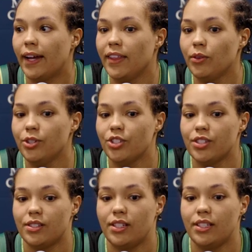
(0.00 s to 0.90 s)
I think we
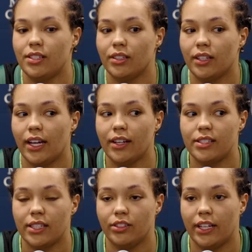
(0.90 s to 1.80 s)
just need to kind of
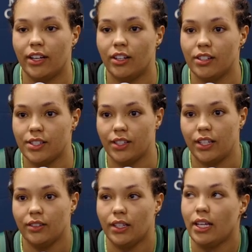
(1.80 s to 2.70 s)
settle down,
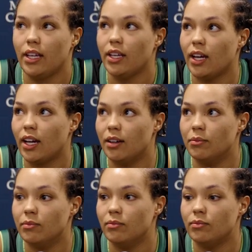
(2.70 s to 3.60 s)
honestly.
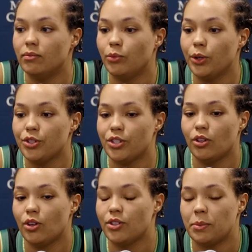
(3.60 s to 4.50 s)
We were so
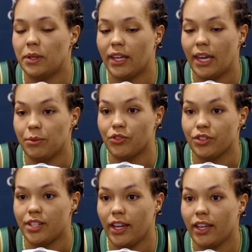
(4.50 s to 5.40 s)
close. I mean, the game was for
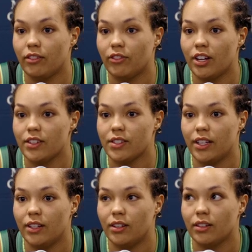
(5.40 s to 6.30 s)
the taking for us,
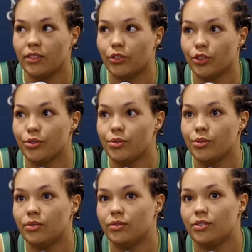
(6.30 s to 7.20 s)
and
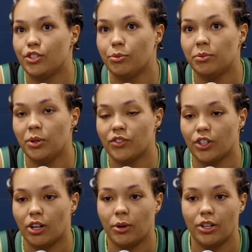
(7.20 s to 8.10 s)
through stupid moves on
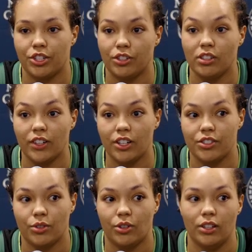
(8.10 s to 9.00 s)
our part,
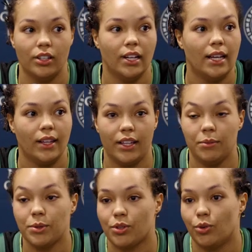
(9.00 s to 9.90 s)
turnovers, or letting
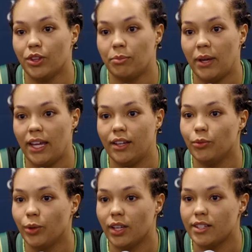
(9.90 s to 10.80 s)
them score in the paint,
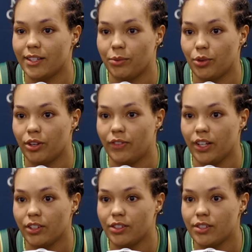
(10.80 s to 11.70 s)
we let it slip through our
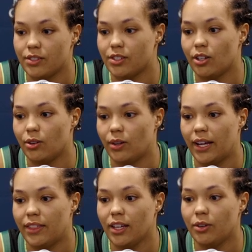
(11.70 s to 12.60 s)
fingers. So
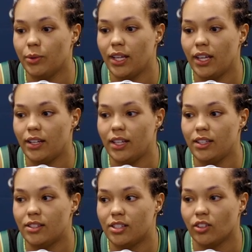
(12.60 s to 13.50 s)
I think we
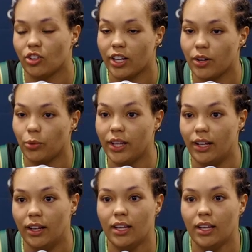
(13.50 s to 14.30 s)
need to learn how to win.